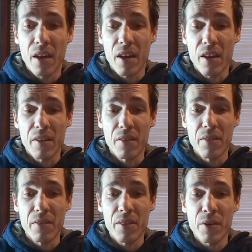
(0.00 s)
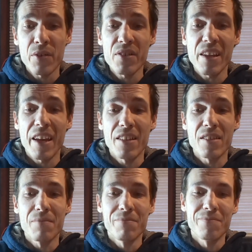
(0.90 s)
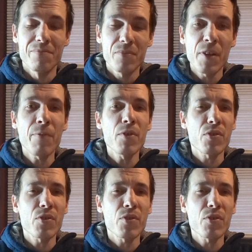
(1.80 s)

and there is a different